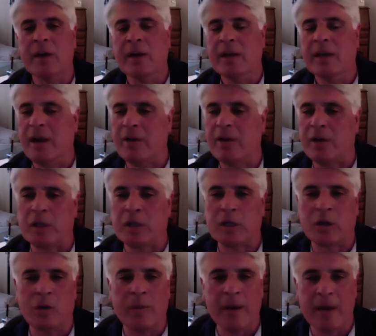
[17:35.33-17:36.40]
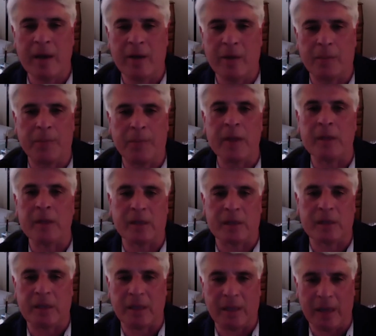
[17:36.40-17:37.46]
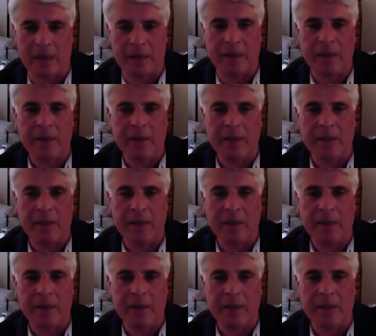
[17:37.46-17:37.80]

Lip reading: There are so many other pieces to this